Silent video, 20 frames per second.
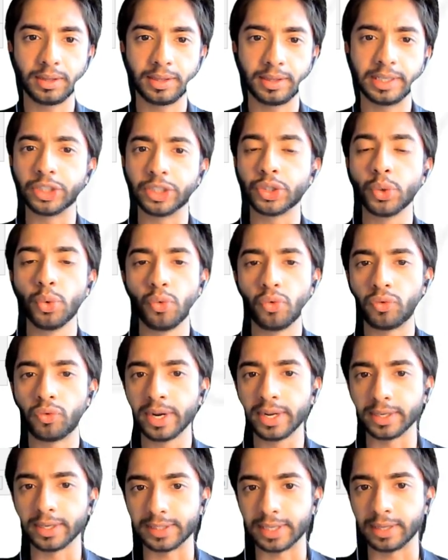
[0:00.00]
these two
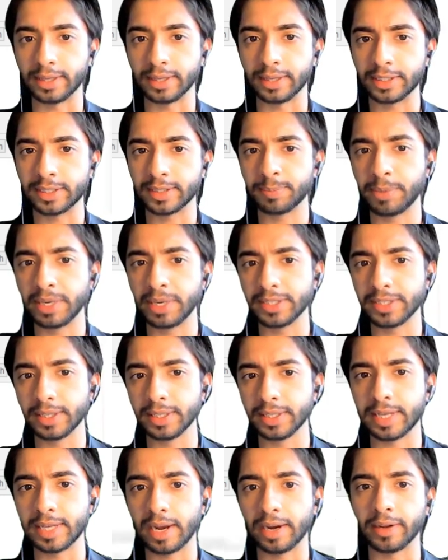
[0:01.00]
rings, and that's basically
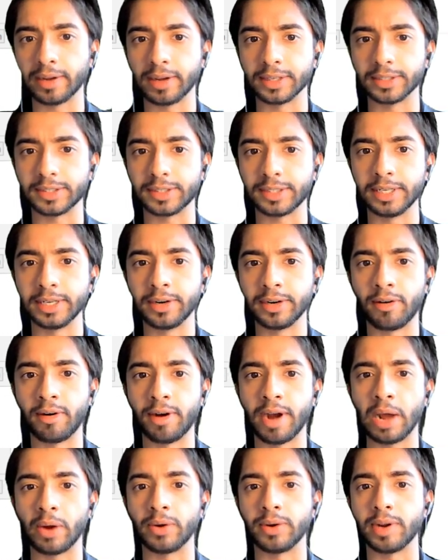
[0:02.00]
telling us the inner
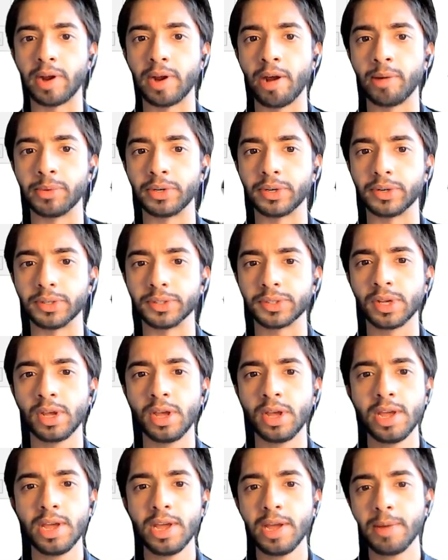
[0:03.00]
and outer diameters.
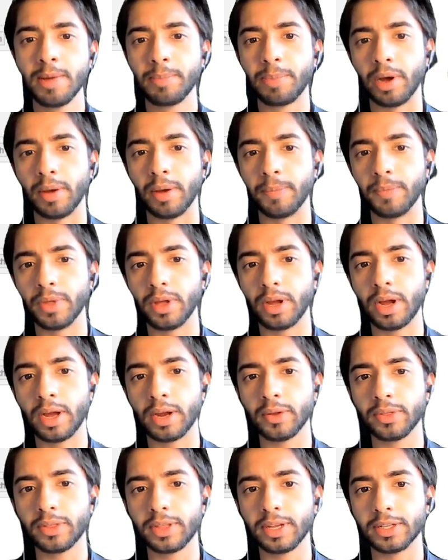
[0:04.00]
But I
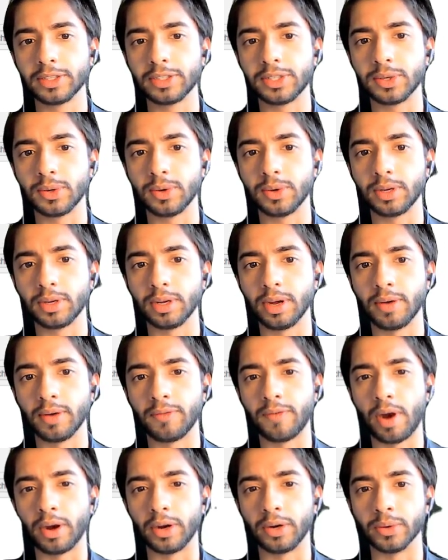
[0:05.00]
don't think it's doing a
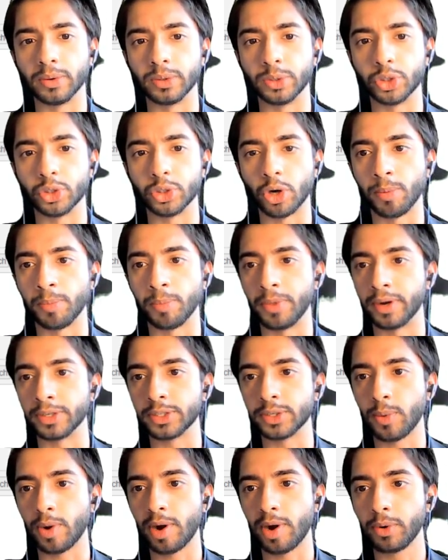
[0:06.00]
very good job there.
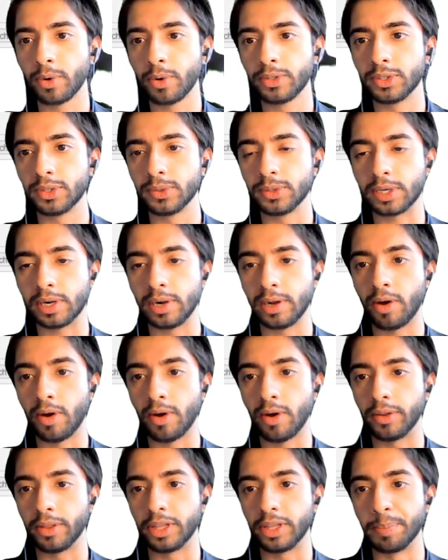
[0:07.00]
So what I'm going to do is click
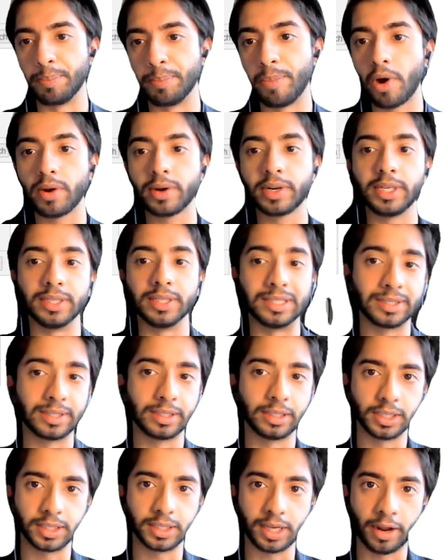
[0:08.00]
on the body's
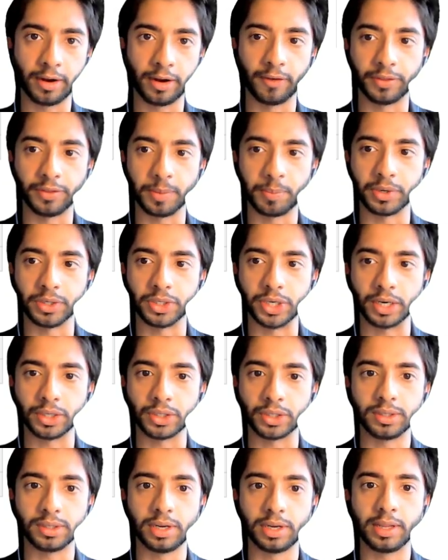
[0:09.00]
side of the
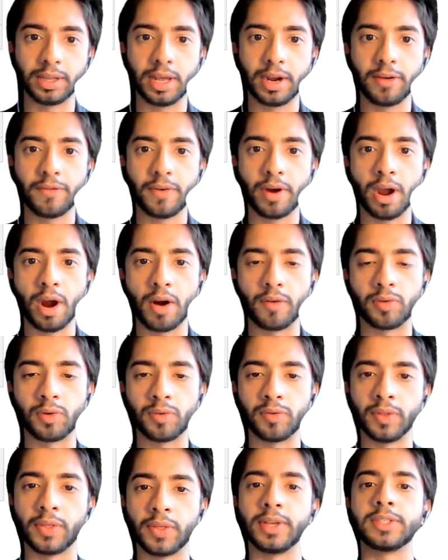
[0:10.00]
projection, and then if I hover
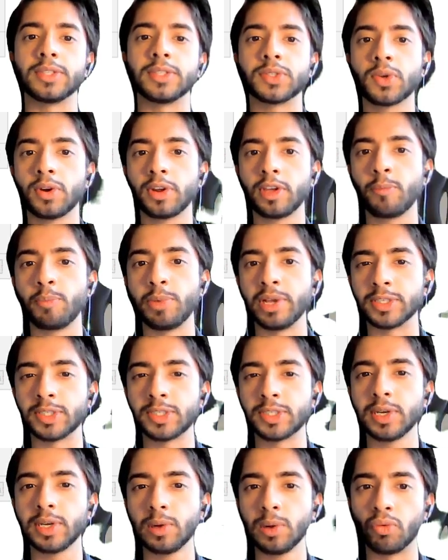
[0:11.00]
over this, it's going to give me a
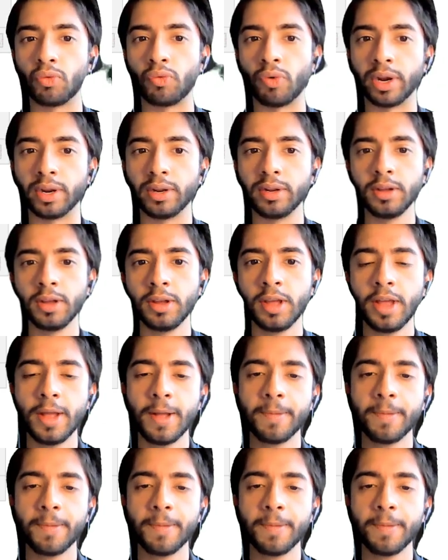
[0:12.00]
single ring,